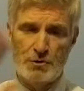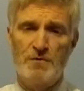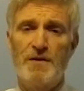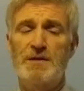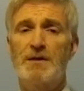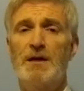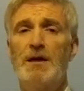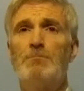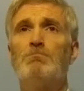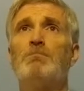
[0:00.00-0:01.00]
to
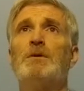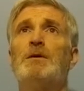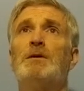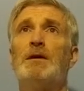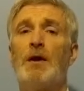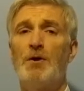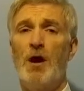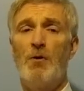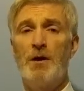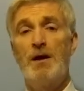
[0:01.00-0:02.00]
investigate. Now you
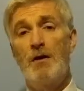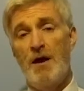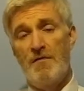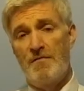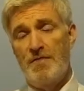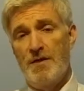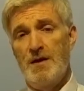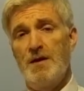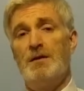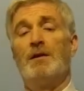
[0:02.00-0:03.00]
go in. Now if
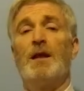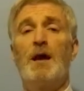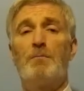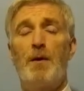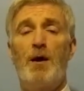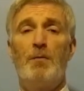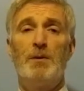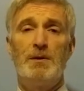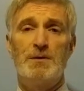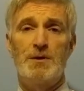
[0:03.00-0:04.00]
the light
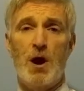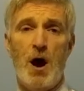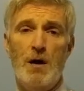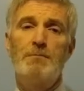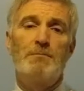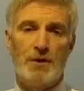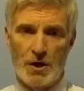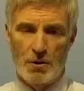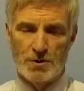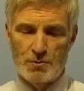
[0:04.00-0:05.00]
bulb is on, you
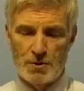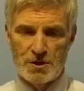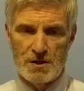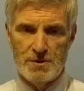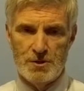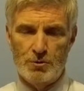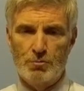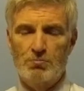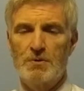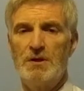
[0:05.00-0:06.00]
know it's switch number
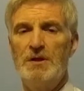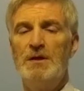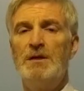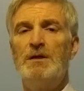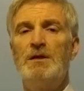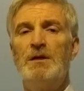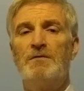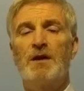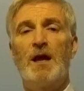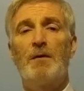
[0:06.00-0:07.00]
two.
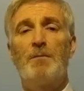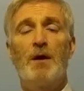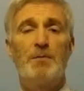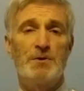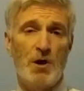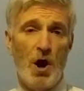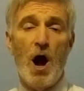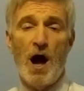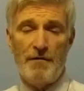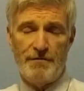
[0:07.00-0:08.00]
If the light bulb is
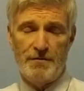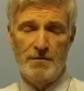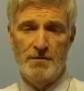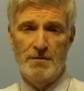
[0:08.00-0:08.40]
off,